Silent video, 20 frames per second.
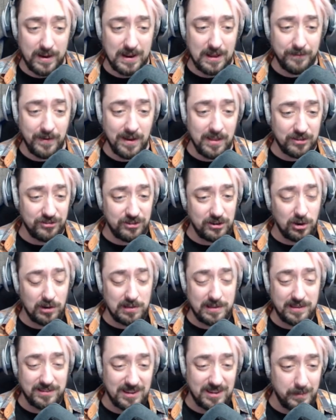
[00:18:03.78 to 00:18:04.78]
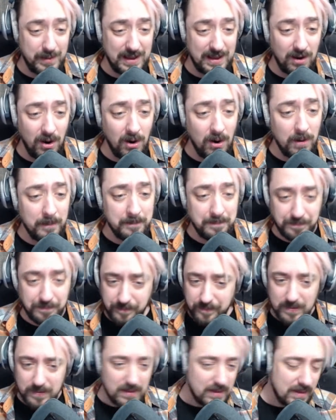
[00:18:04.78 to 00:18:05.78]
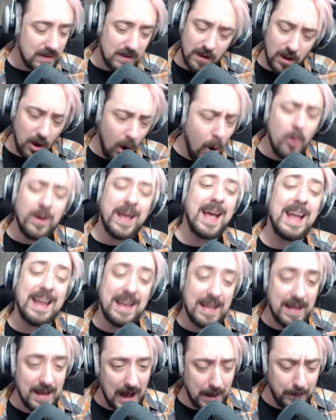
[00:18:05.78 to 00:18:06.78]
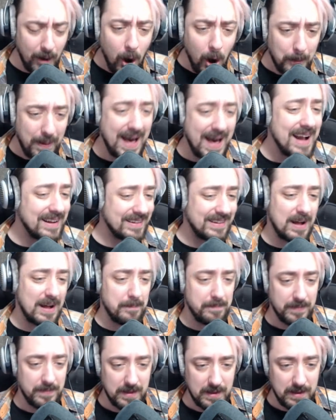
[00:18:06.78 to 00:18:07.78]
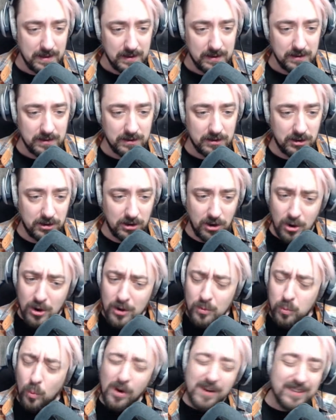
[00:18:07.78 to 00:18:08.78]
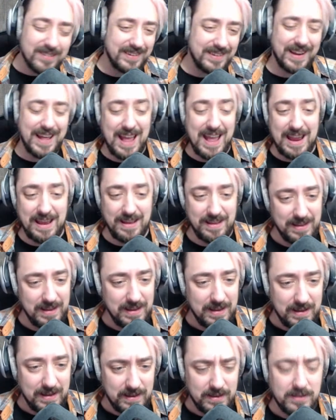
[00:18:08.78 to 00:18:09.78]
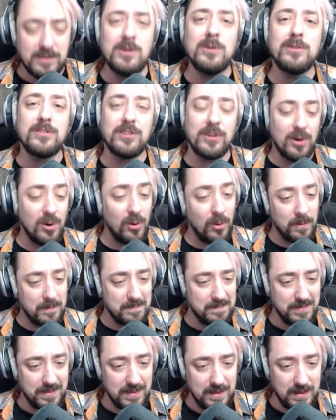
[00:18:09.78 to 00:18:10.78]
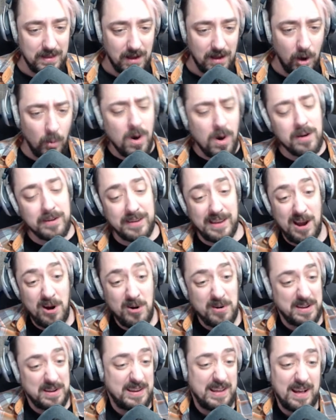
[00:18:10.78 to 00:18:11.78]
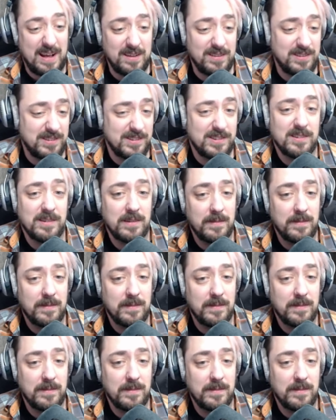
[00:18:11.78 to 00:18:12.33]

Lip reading: it felt like she couldn't listen to me at all. Okay, I'm all packed up. Good work today. You too. I'll walk you out, I guess.